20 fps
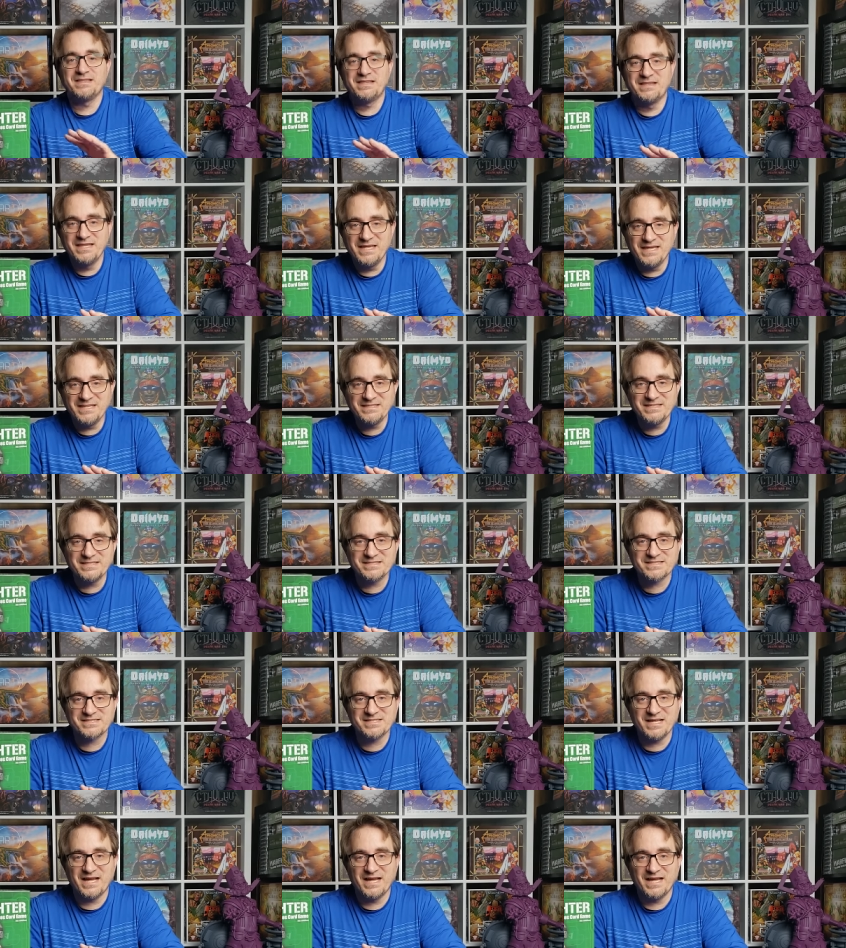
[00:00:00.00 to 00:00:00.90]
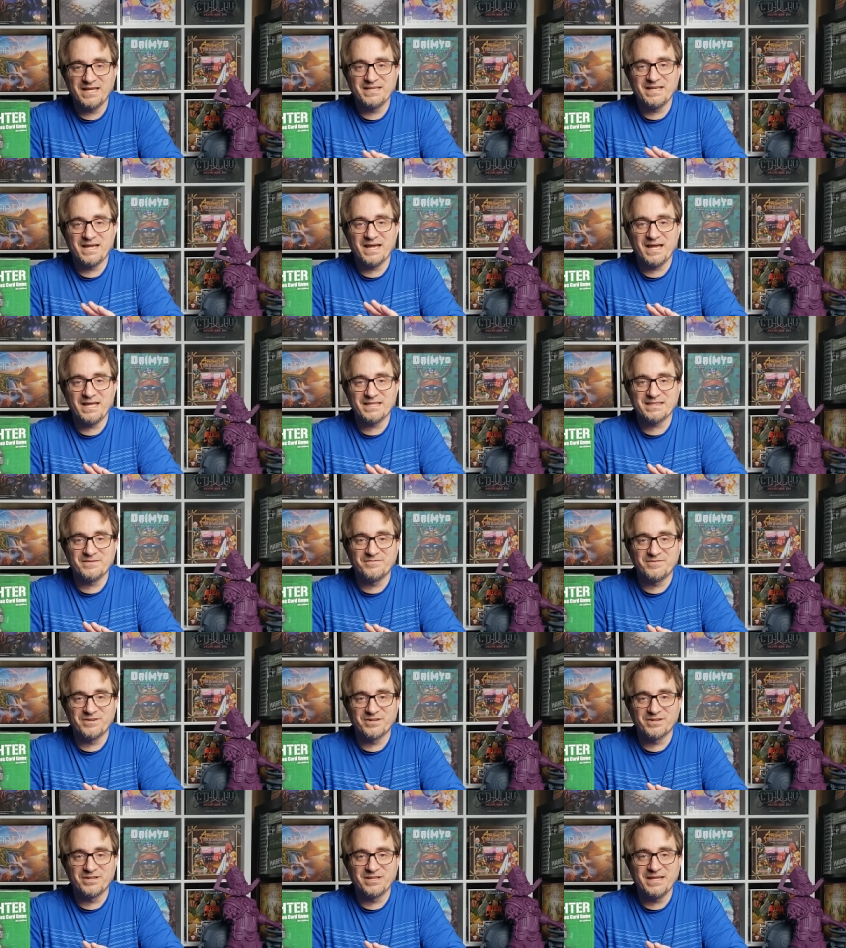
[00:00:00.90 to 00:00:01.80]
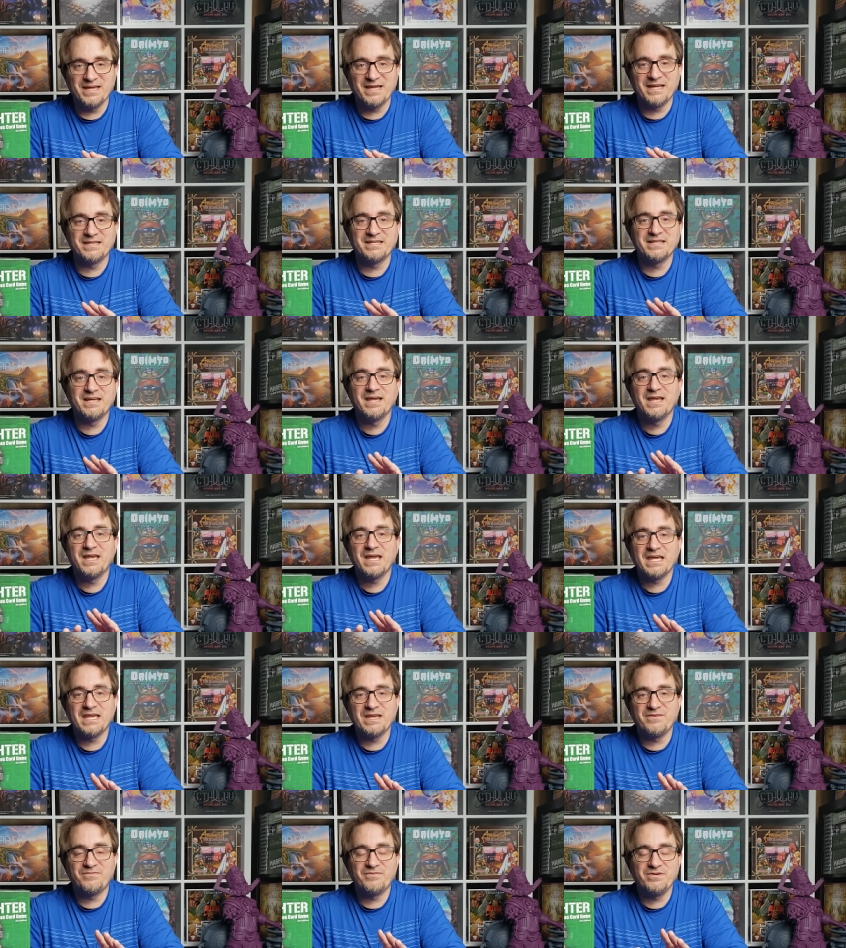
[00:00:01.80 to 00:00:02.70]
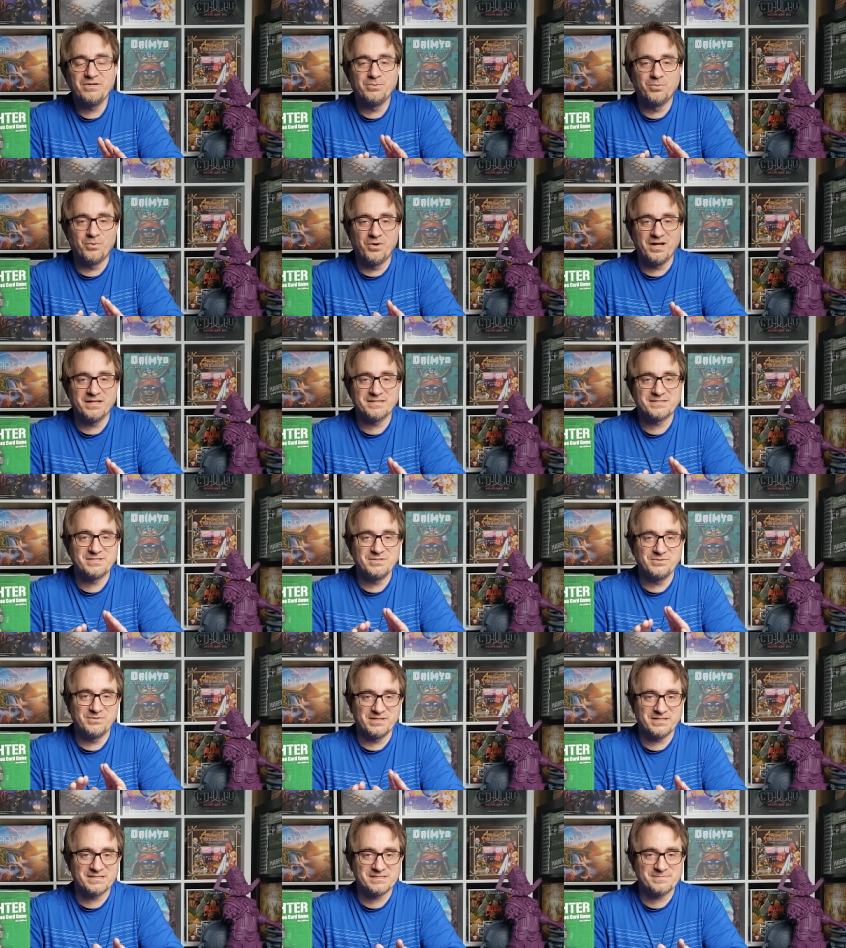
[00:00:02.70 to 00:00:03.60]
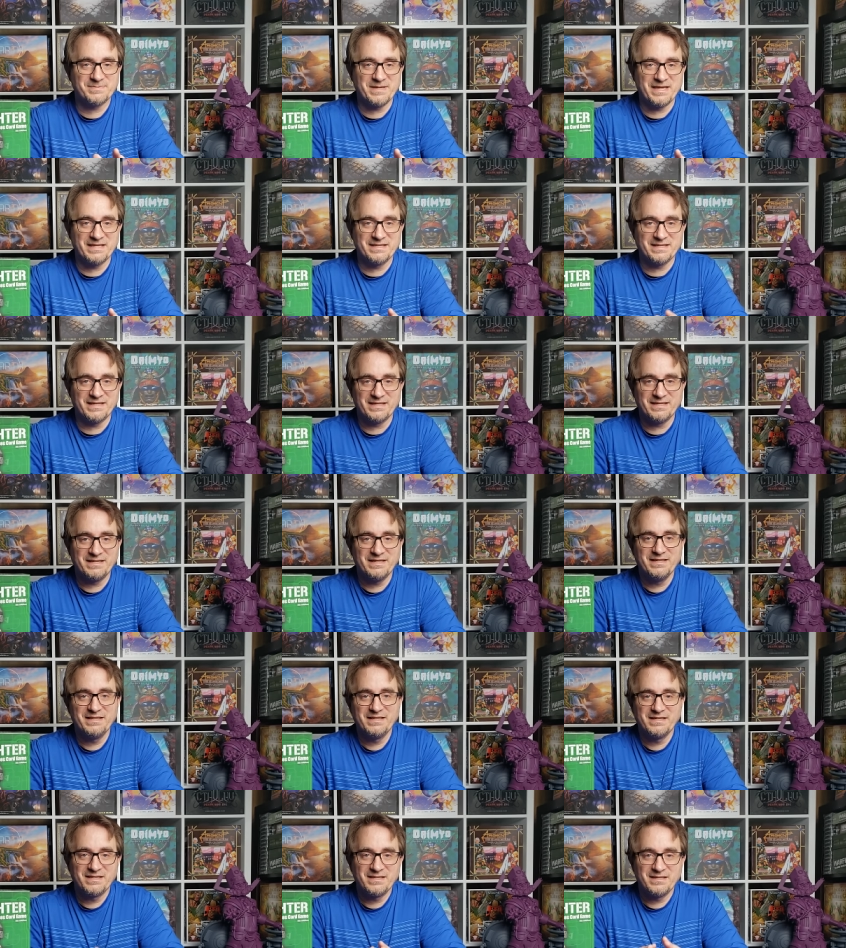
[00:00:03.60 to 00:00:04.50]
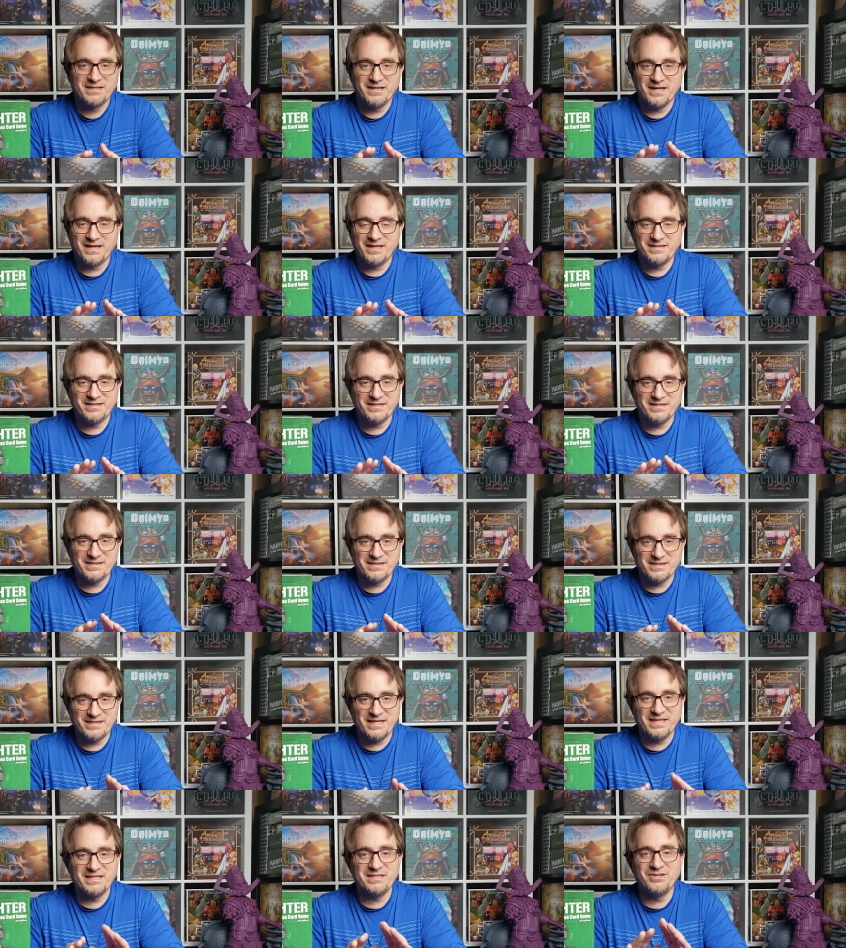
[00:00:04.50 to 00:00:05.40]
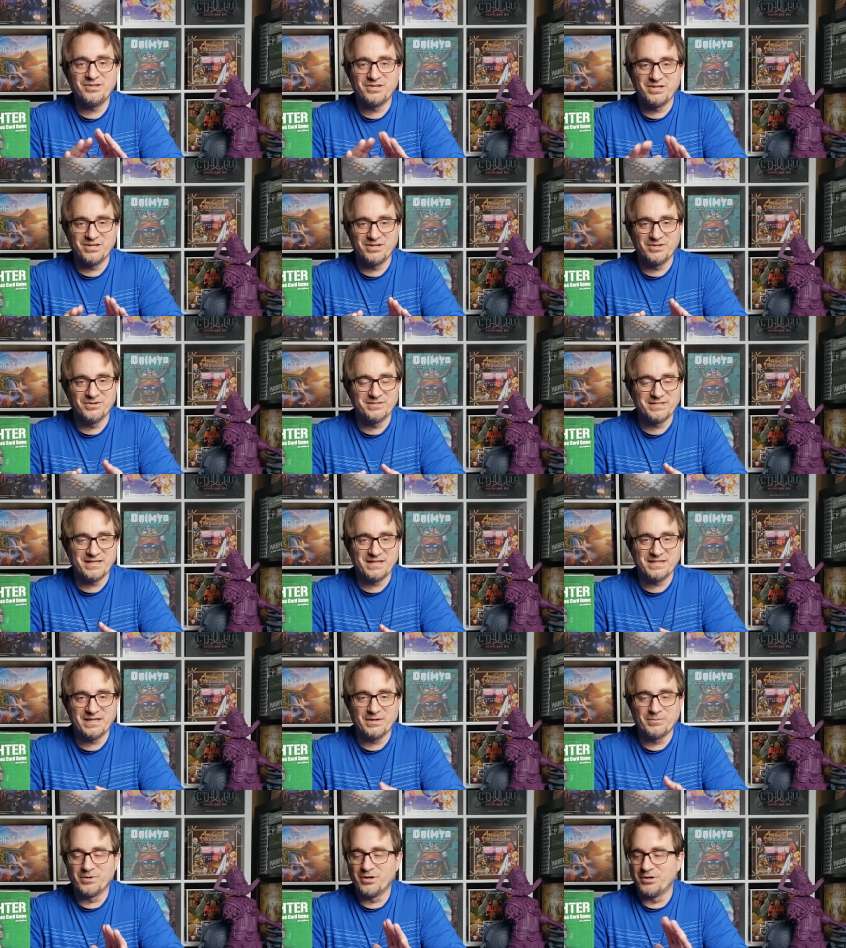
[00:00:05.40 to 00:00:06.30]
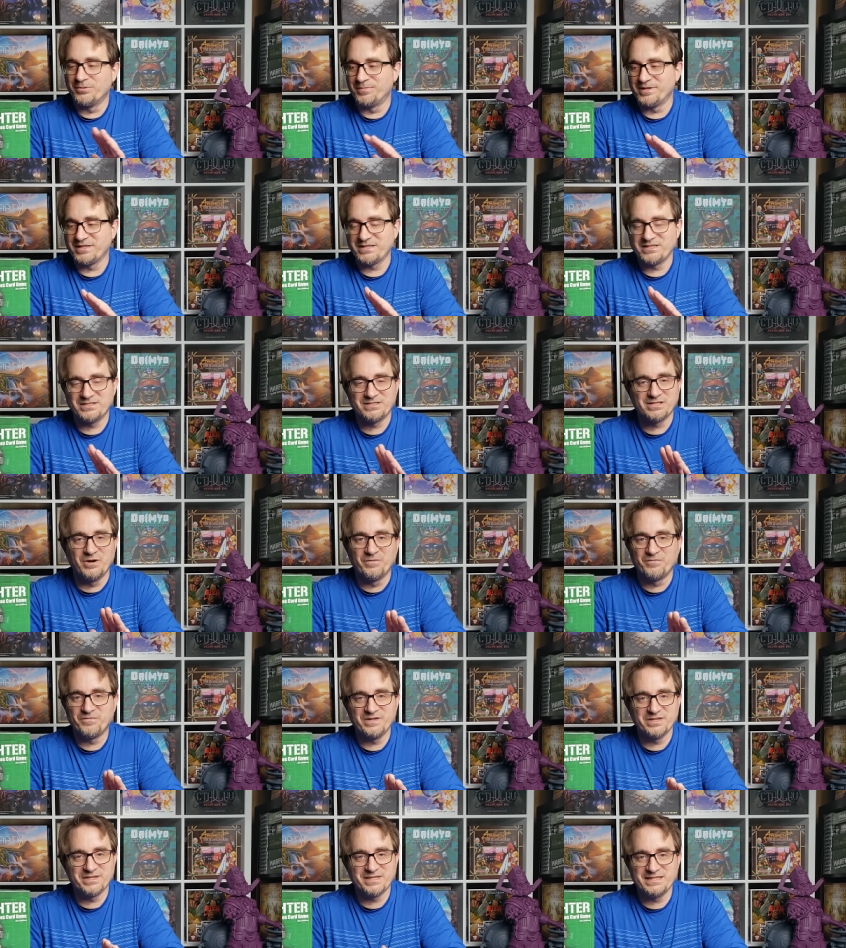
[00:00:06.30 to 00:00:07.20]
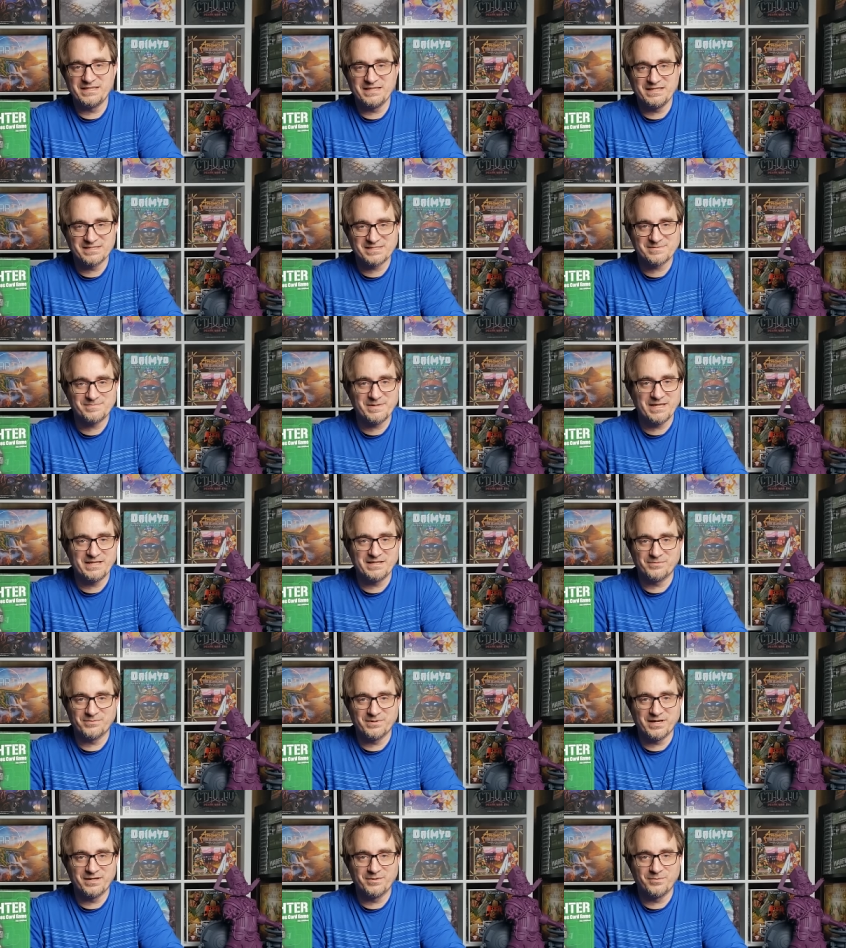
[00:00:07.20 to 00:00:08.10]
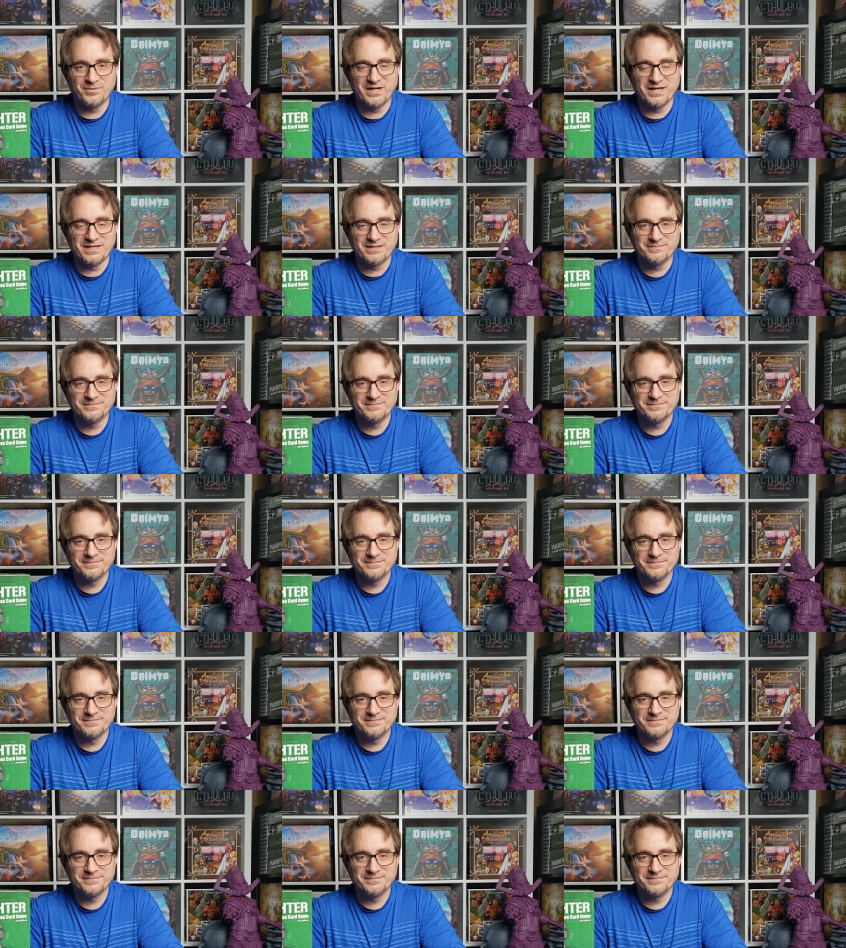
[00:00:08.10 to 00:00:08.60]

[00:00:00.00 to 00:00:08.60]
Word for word: Then decide at the very end if you want to expand it. And then you can go down that road, but you don't feel the need to spend it right away.